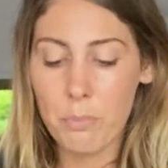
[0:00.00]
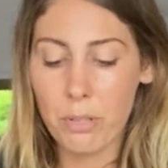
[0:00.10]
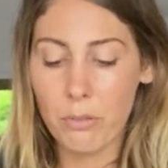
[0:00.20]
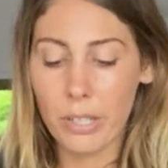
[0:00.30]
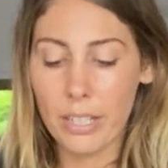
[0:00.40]

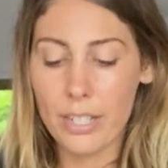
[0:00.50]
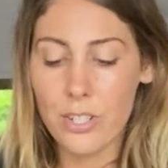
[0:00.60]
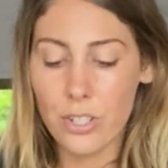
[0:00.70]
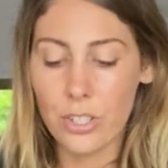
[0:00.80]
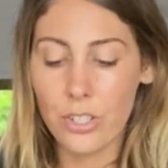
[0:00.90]
but when I
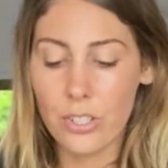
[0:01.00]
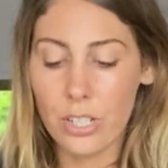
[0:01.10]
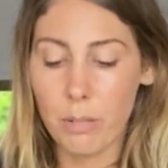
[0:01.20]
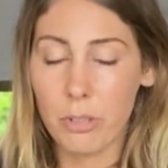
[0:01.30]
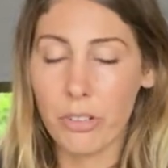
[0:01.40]
do use it,
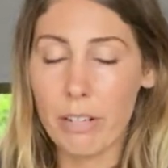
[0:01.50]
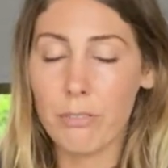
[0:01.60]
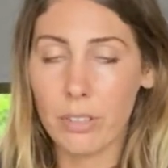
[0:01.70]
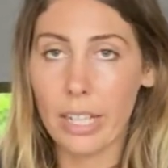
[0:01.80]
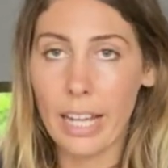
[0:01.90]
I'm
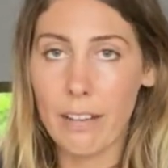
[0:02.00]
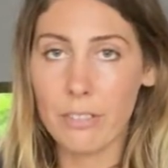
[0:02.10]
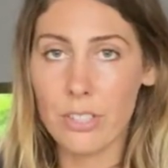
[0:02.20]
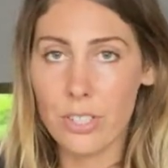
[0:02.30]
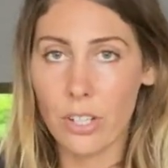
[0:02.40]
grateful I have
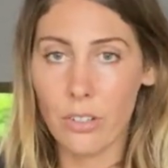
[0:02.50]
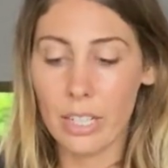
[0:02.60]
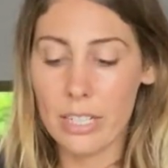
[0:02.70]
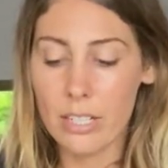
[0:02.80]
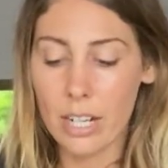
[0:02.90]
it, so
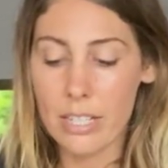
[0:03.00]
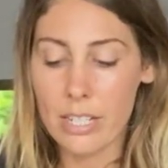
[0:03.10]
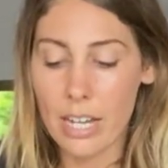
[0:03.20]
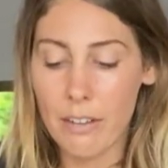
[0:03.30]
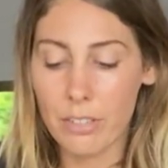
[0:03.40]
it is nice
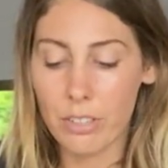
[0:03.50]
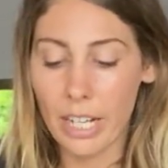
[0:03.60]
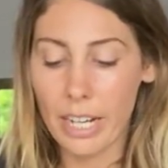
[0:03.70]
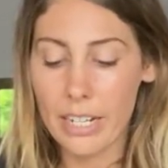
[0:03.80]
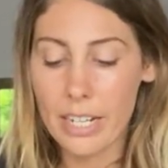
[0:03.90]
to have it on
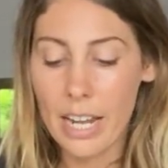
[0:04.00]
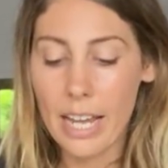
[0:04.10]
hand.